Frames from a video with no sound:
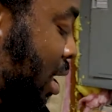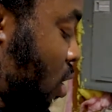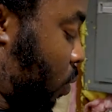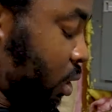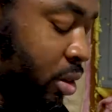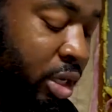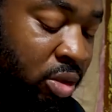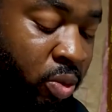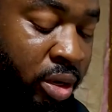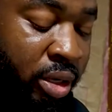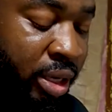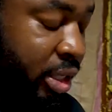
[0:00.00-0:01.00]
I go with this
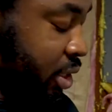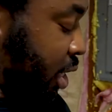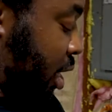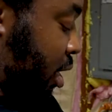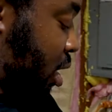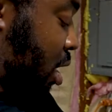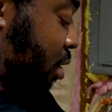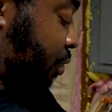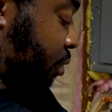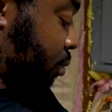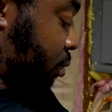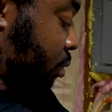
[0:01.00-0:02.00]
one instead of
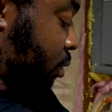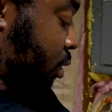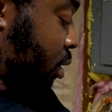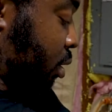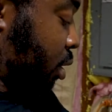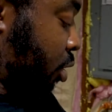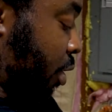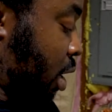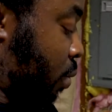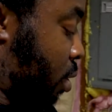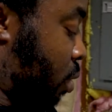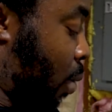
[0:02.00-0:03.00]
the Greddy
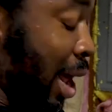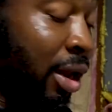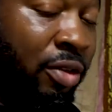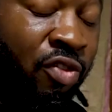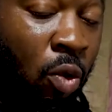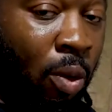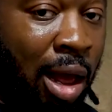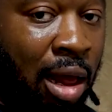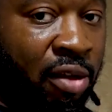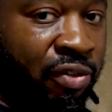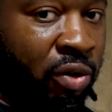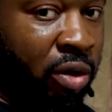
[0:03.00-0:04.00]
one? Well, I looked for a while
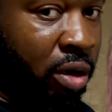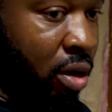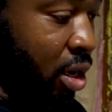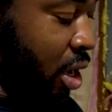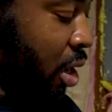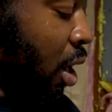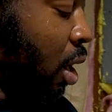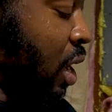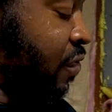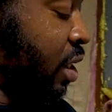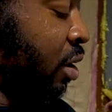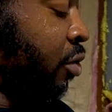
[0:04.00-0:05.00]
for
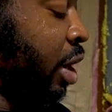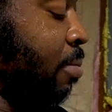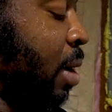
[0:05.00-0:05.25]
if the Greddy